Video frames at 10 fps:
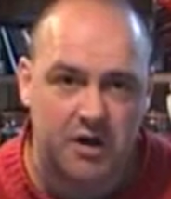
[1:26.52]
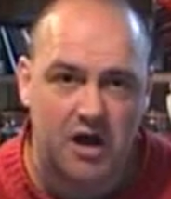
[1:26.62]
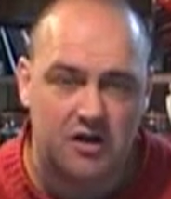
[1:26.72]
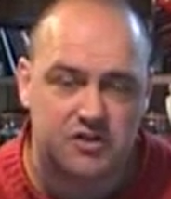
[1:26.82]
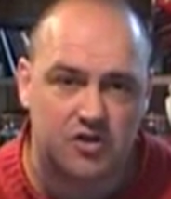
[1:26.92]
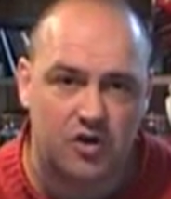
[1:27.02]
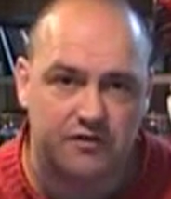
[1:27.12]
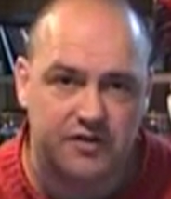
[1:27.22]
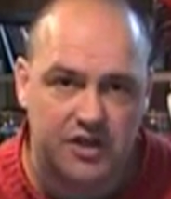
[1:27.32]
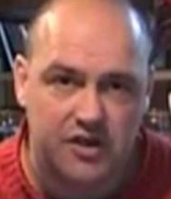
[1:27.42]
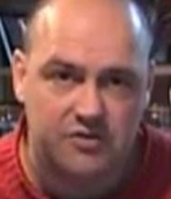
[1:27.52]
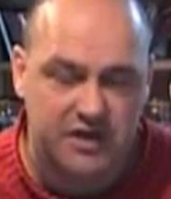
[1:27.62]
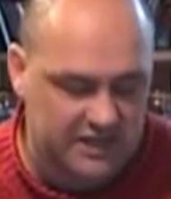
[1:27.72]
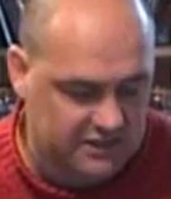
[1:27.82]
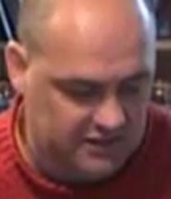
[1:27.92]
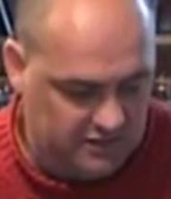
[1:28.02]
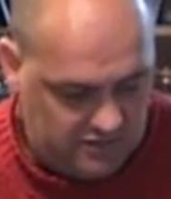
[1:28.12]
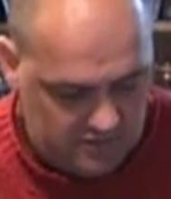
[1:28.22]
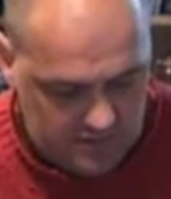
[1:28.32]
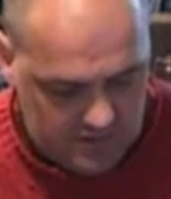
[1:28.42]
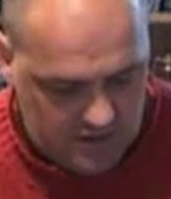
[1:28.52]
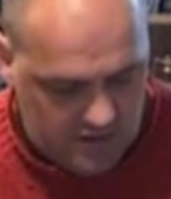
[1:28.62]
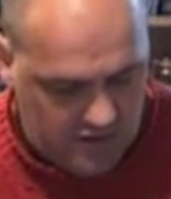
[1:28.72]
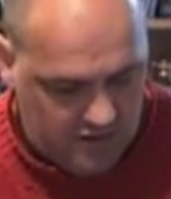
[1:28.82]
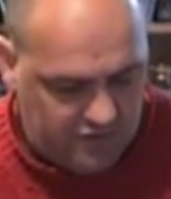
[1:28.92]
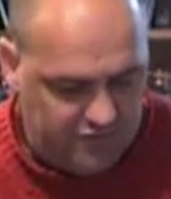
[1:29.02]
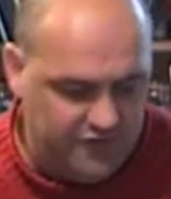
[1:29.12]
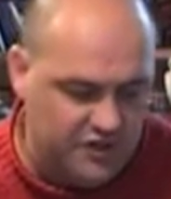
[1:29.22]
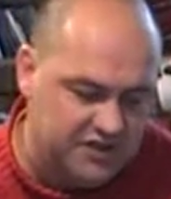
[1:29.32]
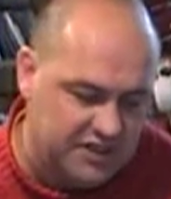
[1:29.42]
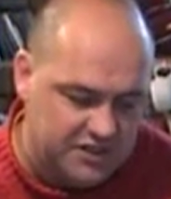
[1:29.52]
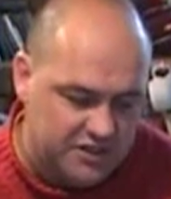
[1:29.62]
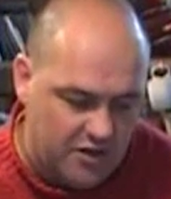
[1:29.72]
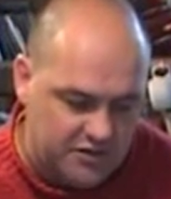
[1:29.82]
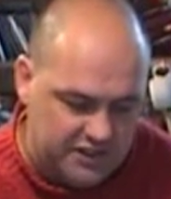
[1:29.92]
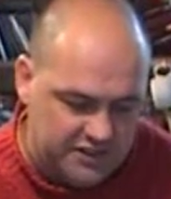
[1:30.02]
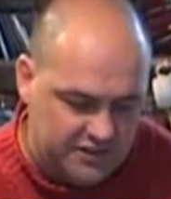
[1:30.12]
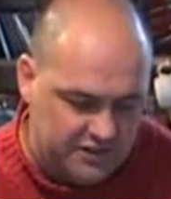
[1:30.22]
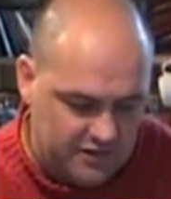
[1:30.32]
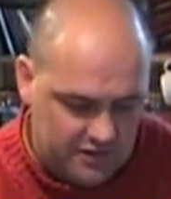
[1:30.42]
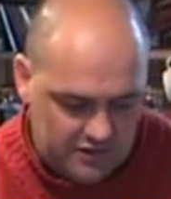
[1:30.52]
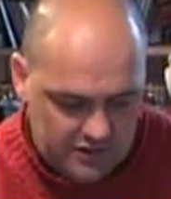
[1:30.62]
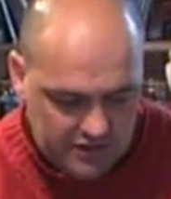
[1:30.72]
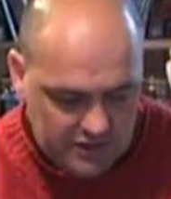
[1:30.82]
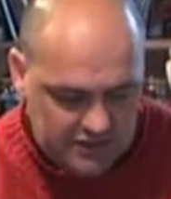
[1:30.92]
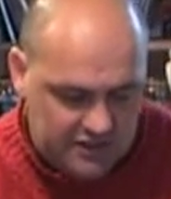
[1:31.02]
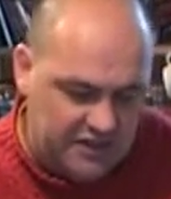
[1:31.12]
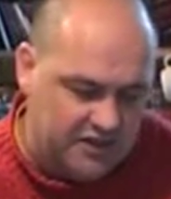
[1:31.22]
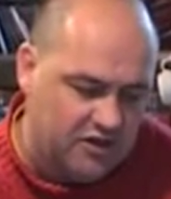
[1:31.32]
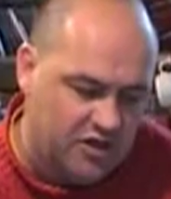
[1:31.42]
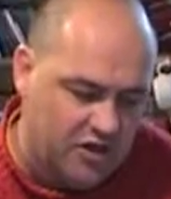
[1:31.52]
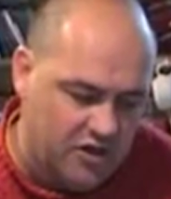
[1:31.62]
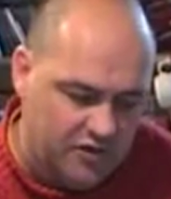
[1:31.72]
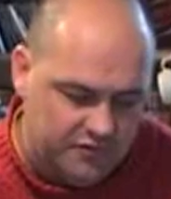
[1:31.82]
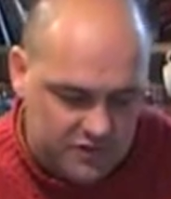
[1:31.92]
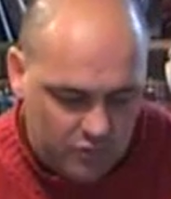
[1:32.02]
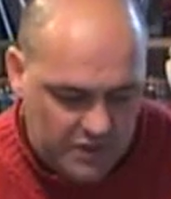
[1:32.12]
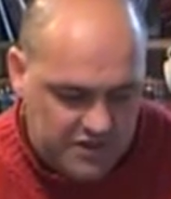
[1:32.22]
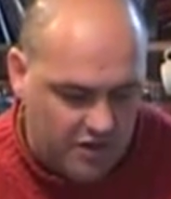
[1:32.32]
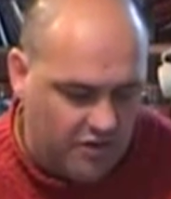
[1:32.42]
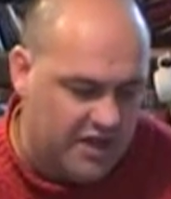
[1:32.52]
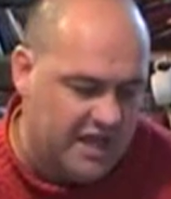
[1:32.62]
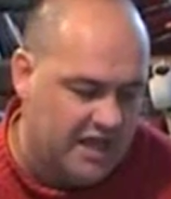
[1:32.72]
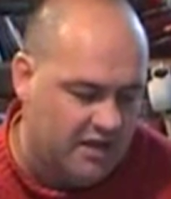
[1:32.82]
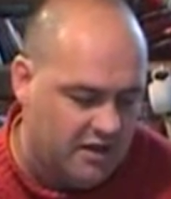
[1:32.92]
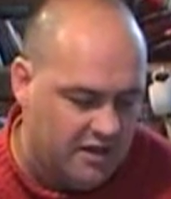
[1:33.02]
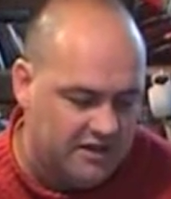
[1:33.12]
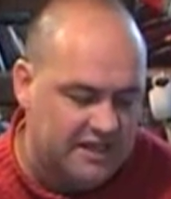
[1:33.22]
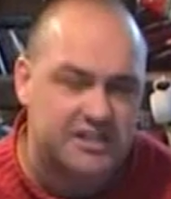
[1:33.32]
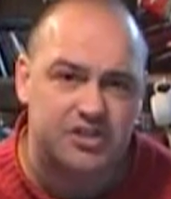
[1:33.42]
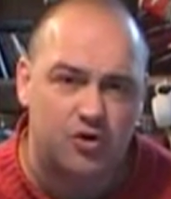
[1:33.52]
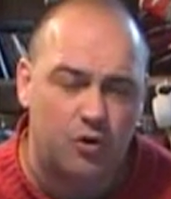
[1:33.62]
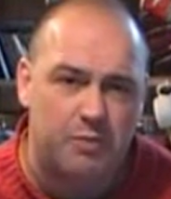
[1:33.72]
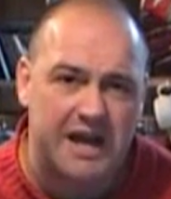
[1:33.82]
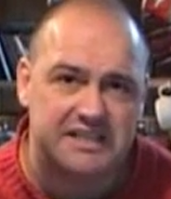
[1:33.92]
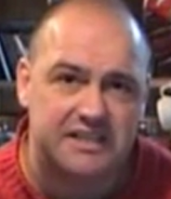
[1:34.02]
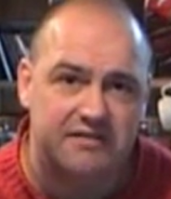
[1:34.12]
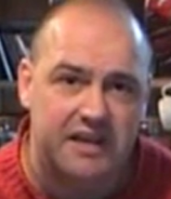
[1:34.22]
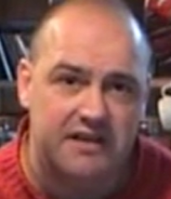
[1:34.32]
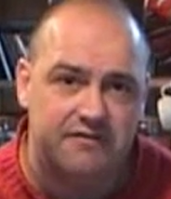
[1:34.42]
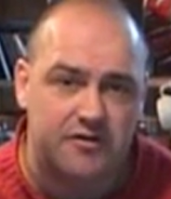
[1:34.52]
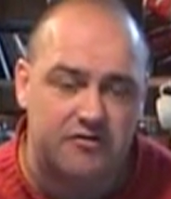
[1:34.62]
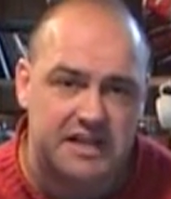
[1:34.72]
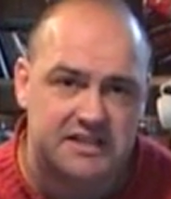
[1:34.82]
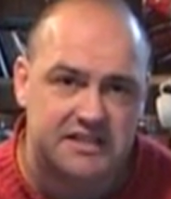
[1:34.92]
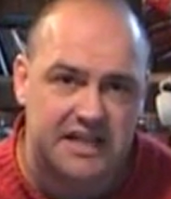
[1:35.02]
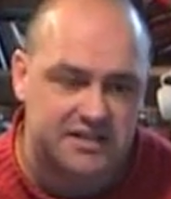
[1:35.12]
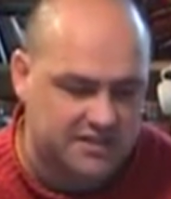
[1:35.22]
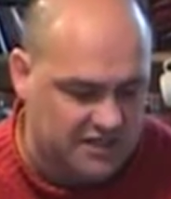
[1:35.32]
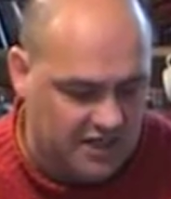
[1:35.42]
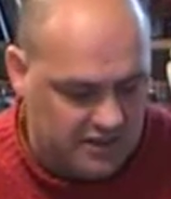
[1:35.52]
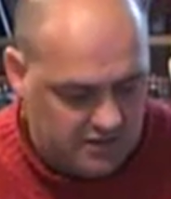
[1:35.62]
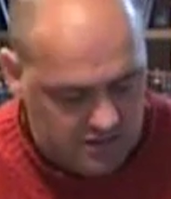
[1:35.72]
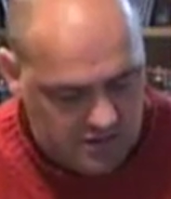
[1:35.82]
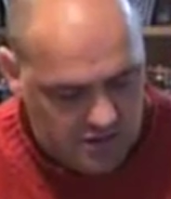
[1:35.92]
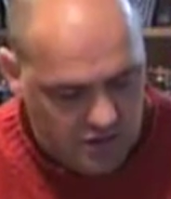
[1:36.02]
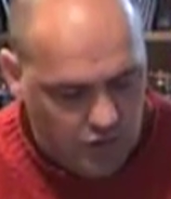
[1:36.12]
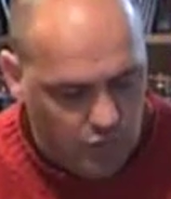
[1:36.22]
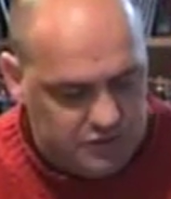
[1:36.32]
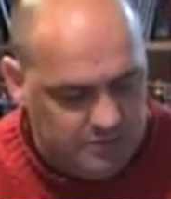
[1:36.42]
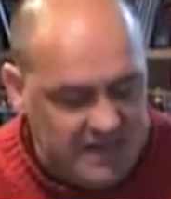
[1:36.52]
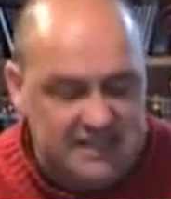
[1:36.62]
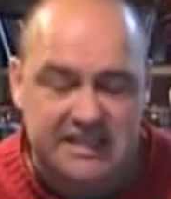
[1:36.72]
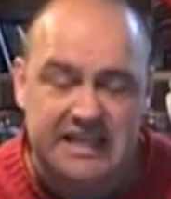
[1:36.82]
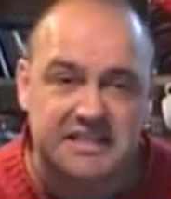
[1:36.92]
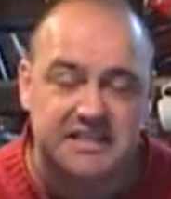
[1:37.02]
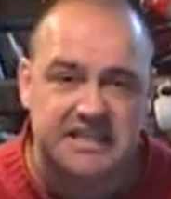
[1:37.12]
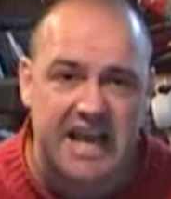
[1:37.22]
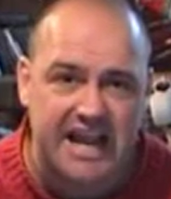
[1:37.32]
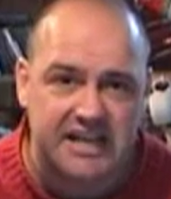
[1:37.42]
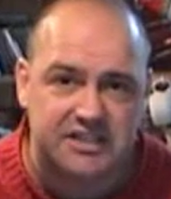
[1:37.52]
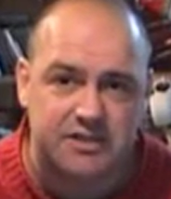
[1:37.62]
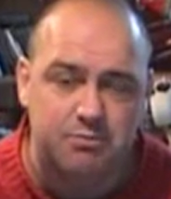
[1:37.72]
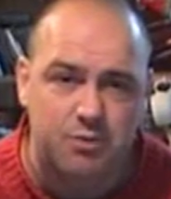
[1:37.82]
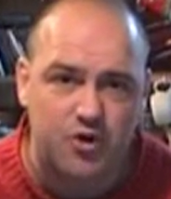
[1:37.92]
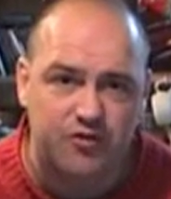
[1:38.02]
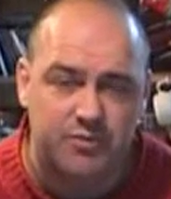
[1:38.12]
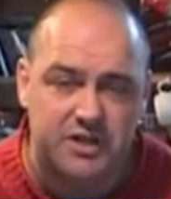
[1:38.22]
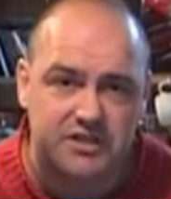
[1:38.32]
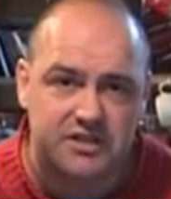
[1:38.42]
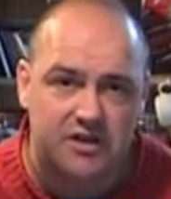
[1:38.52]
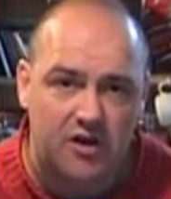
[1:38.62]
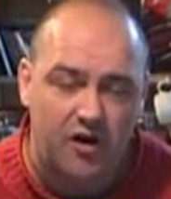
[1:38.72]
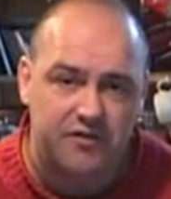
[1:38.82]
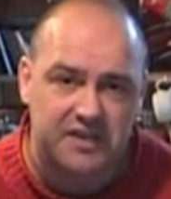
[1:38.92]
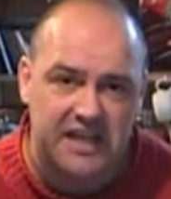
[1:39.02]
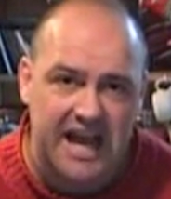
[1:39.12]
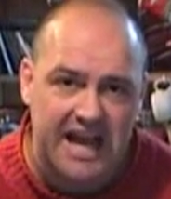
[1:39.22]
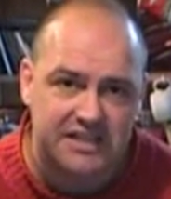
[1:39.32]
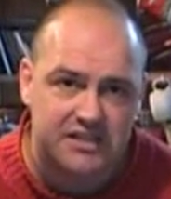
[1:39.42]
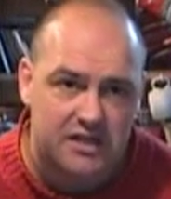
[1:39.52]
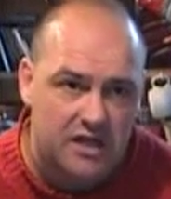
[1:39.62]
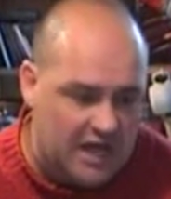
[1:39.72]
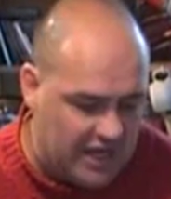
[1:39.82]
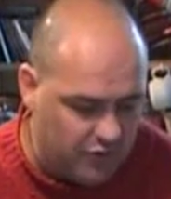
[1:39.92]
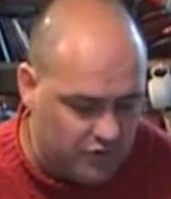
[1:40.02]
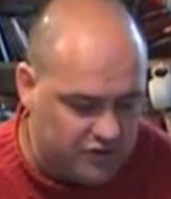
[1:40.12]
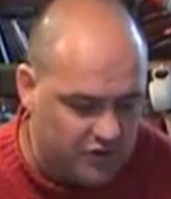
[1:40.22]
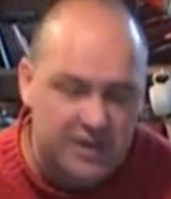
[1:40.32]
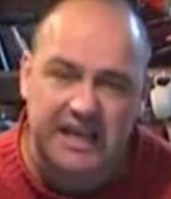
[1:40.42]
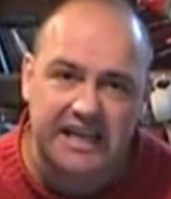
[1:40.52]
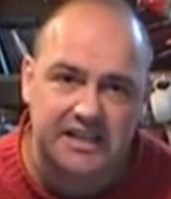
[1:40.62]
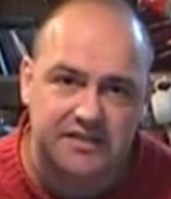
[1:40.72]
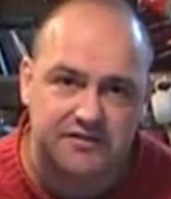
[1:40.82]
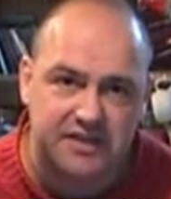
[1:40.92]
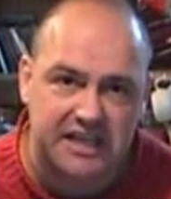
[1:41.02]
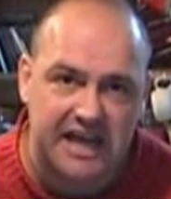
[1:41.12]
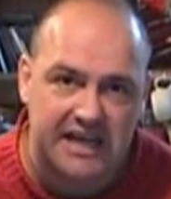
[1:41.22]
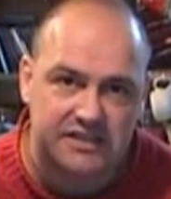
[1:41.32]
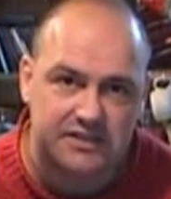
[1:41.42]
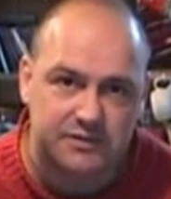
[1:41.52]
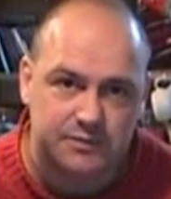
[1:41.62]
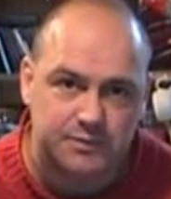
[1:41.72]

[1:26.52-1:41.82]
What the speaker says: parts of the unit. The first thing to notice is the little curved window there. That is your passive infrared sensor, which basically detects the movement of the cat and also the heat of the cat.